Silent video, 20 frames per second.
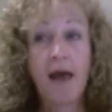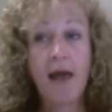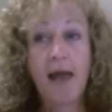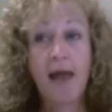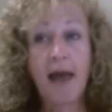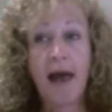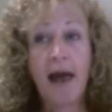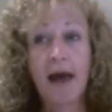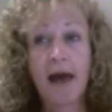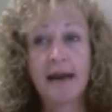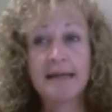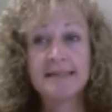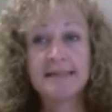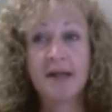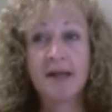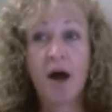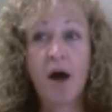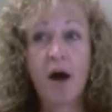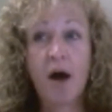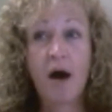And I said,
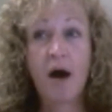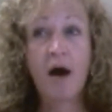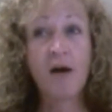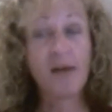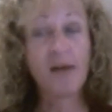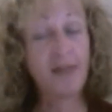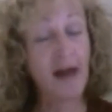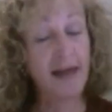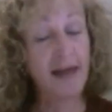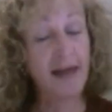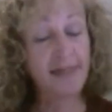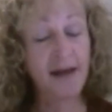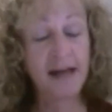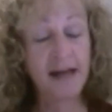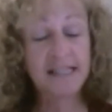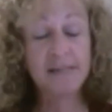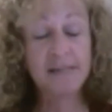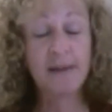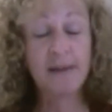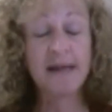oh, I thought
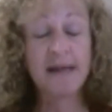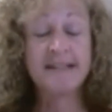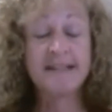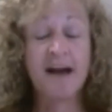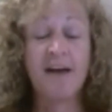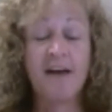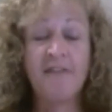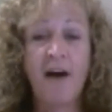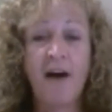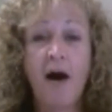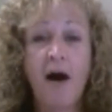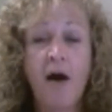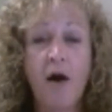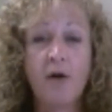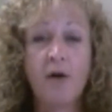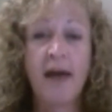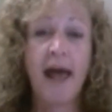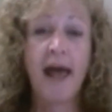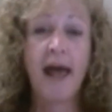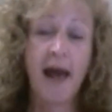to myself, oh,
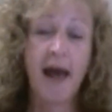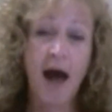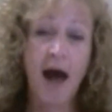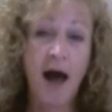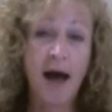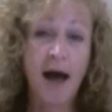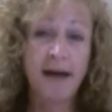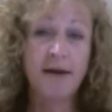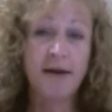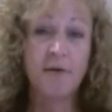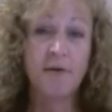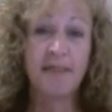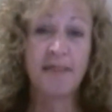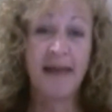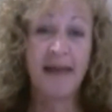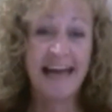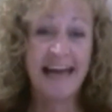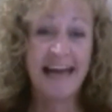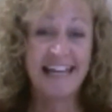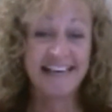okay, I know what
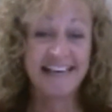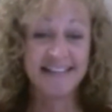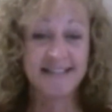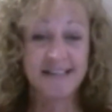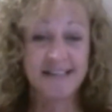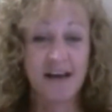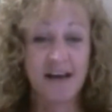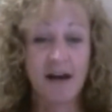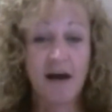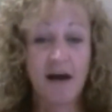that is.